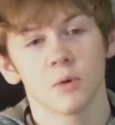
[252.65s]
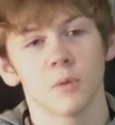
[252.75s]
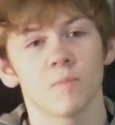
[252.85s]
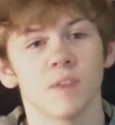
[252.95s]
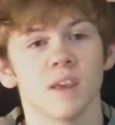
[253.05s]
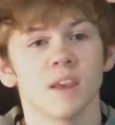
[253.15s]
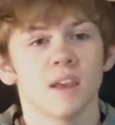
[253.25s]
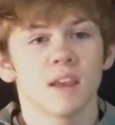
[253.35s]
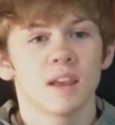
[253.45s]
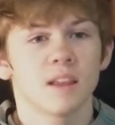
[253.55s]
Well,
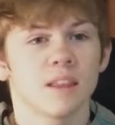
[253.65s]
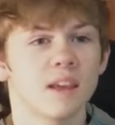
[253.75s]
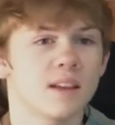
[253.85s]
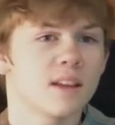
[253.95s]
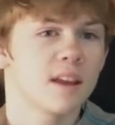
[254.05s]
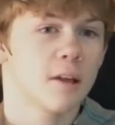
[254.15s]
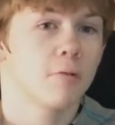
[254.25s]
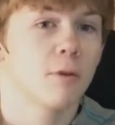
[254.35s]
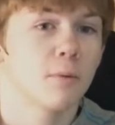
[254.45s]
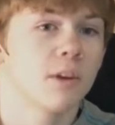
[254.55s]
they did it
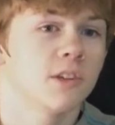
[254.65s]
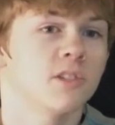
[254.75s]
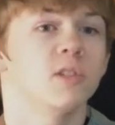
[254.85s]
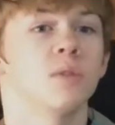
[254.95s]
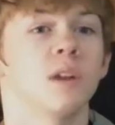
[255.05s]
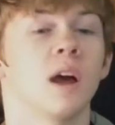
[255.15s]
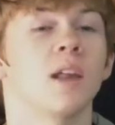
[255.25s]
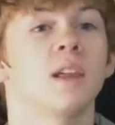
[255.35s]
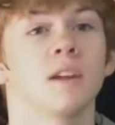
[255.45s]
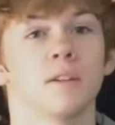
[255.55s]
how they wanted to do it.
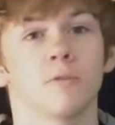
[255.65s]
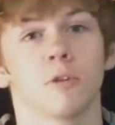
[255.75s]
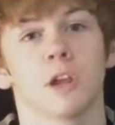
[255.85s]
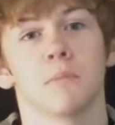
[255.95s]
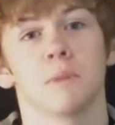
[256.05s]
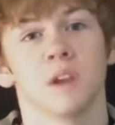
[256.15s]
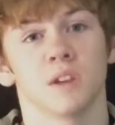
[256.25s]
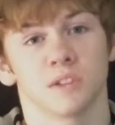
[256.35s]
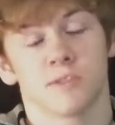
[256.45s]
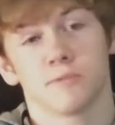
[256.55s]
I like Rodan being
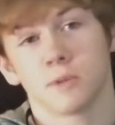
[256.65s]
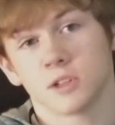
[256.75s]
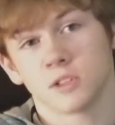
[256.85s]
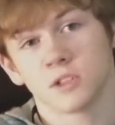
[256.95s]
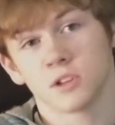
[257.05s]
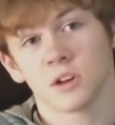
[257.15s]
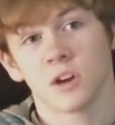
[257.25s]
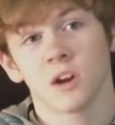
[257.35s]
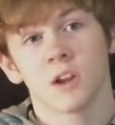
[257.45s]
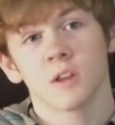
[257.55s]
a tough monster.
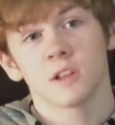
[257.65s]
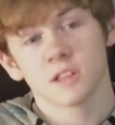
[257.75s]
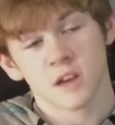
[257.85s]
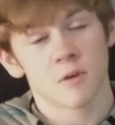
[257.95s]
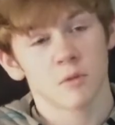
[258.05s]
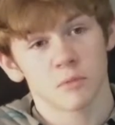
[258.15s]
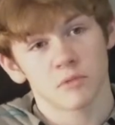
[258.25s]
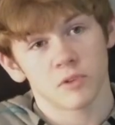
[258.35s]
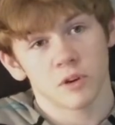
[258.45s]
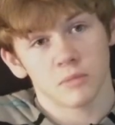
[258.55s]
That's how I'd
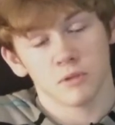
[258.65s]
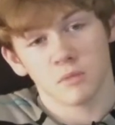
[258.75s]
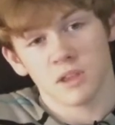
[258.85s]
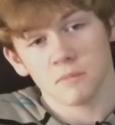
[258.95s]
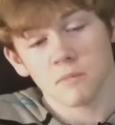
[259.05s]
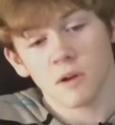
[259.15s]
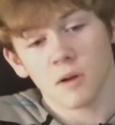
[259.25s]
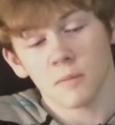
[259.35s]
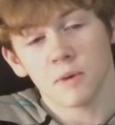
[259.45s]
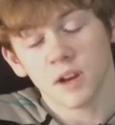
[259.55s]
prefer him to be.
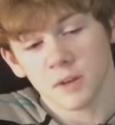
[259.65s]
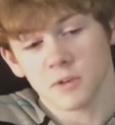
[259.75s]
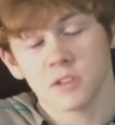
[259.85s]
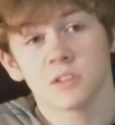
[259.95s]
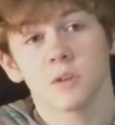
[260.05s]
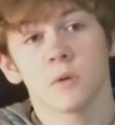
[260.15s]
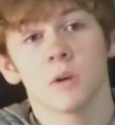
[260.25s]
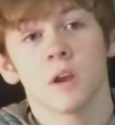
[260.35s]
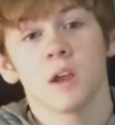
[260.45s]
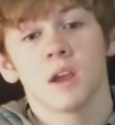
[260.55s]
But anyways,
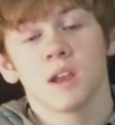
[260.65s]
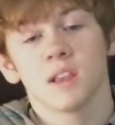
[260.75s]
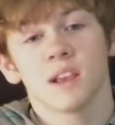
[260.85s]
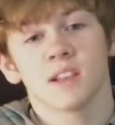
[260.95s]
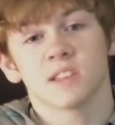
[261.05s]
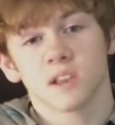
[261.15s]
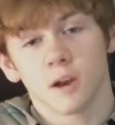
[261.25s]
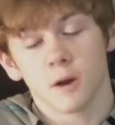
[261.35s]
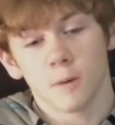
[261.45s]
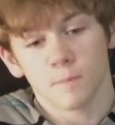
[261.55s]
so, yes,
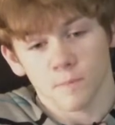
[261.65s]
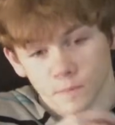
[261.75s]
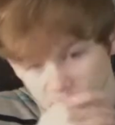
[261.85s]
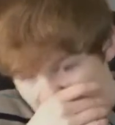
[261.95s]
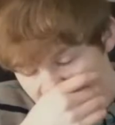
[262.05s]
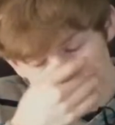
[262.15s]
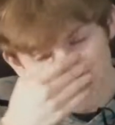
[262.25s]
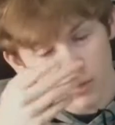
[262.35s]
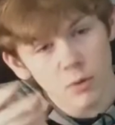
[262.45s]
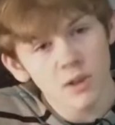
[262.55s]

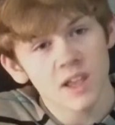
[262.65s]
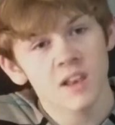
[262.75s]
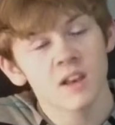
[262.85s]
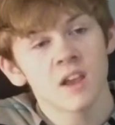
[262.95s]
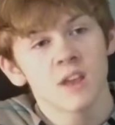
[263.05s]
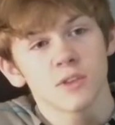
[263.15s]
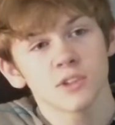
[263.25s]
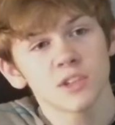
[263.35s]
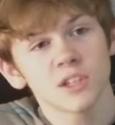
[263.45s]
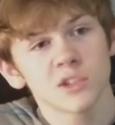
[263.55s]
so Rodan,
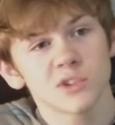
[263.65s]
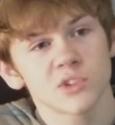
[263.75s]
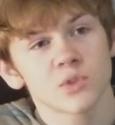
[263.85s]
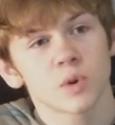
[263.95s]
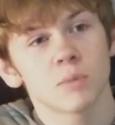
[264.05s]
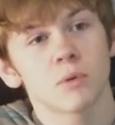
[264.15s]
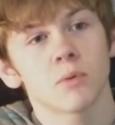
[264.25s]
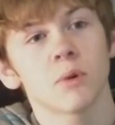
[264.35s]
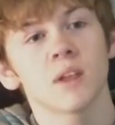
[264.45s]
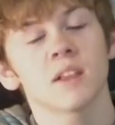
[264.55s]
the city's destroyed, but
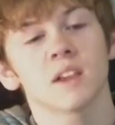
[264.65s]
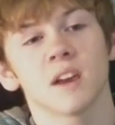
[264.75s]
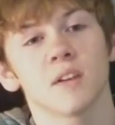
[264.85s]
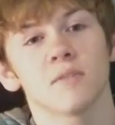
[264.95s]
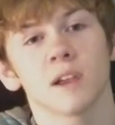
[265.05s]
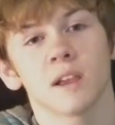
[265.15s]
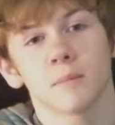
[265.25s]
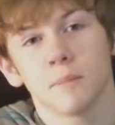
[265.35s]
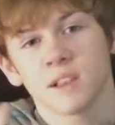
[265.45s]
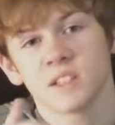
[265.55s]
Rodan kind of,
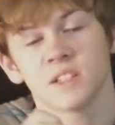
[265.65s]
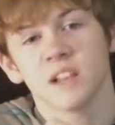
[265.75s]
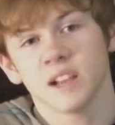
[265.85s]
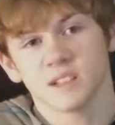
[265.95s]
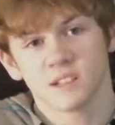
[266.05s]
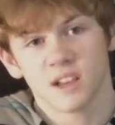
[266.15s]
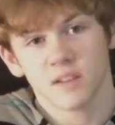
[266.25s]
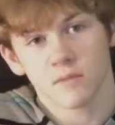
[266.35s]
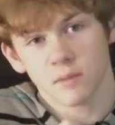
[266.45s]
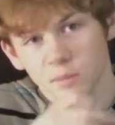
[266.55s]
like, makes a nest
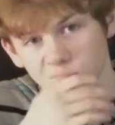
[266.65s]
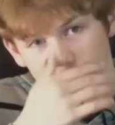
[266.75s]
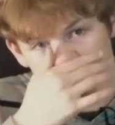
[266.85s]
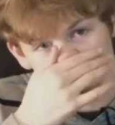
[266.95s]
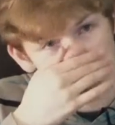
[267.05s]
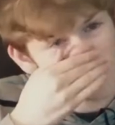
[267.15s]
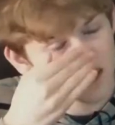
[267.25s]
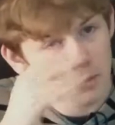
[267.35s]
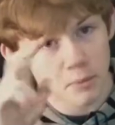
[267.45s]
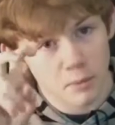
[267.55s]
out of the place, a
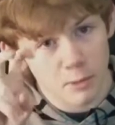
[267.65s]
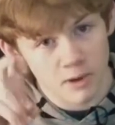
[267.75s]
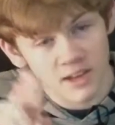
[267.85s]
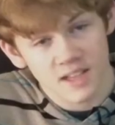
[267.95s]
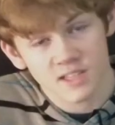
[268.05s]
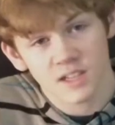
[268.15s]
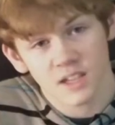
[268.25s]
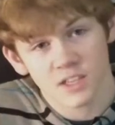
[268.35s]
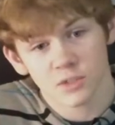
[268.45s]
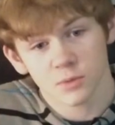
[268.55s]
temporary nest,
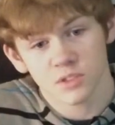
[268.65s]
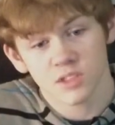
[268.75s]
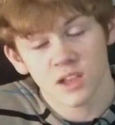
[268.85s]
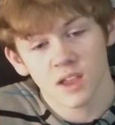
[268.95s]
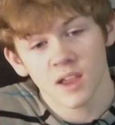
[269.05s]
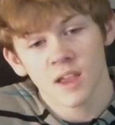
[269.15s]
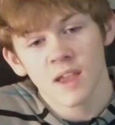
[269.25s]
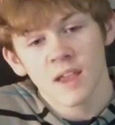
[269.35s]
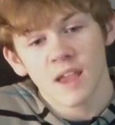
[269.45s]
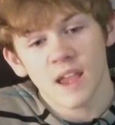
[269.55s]
I guess you would say.
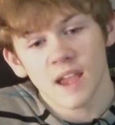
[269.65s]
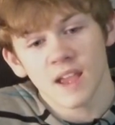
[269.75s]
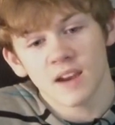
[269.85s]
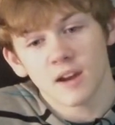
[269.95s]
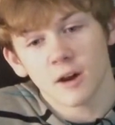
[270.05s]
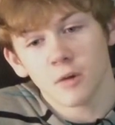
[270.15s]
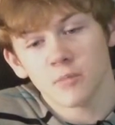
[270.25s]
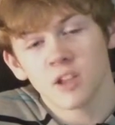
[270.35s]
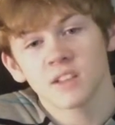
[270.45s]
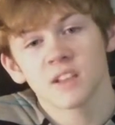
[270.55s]
And
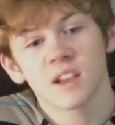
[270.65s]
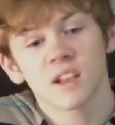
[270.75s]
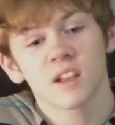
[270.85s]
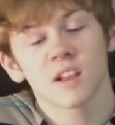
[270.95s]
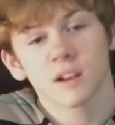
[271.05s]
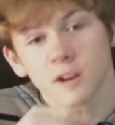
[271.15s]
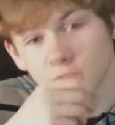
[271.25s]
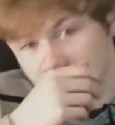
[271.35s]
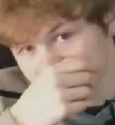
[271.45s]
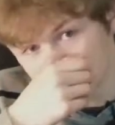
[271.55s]
they take,
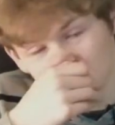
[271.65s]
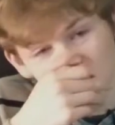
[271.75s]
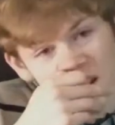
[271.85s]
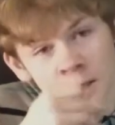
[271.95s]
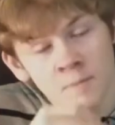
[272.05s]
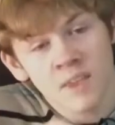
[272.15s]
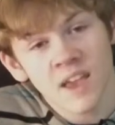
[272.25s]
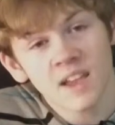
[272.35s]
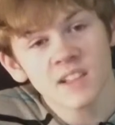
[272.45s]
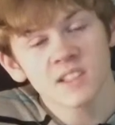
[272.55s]
and so
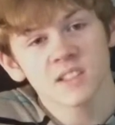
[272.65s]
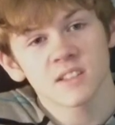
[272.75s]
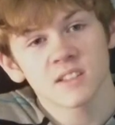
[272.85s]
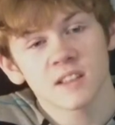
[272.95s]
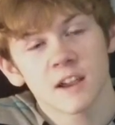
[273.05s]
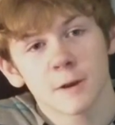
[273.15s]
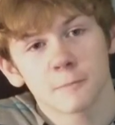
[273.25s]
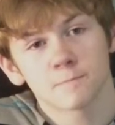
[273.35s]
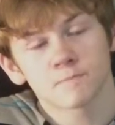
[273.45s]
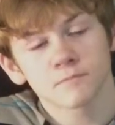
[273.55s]
the egg is
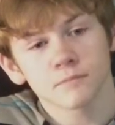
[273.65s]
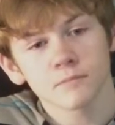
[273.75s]
there.